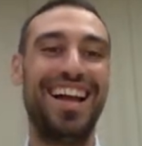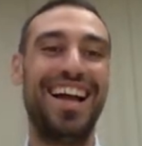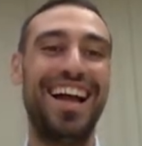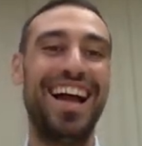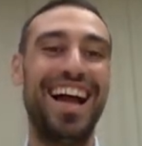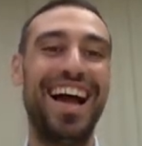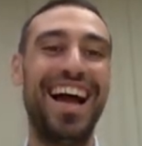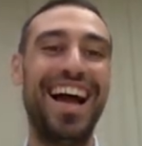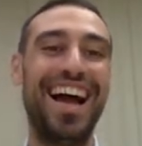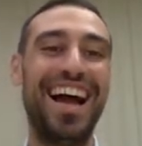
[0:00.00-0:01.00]

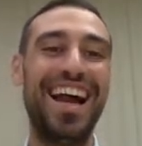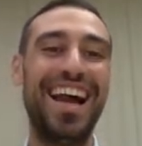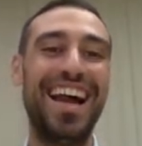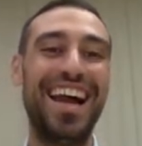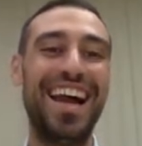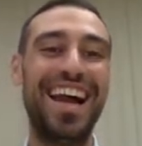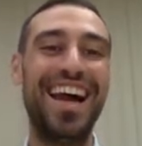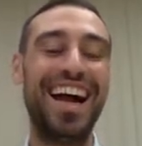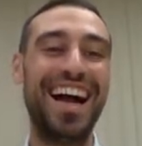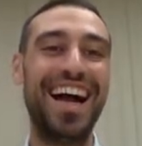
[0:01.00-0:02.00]

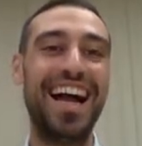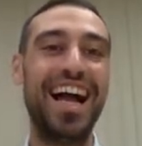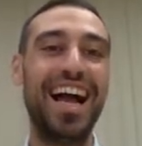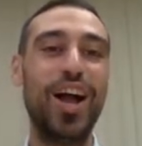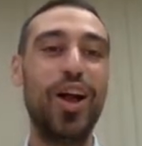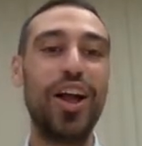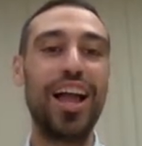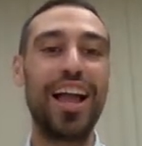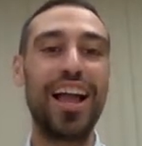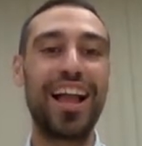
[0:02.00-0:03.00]

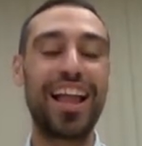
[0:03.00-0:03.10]
This person isn't speaking.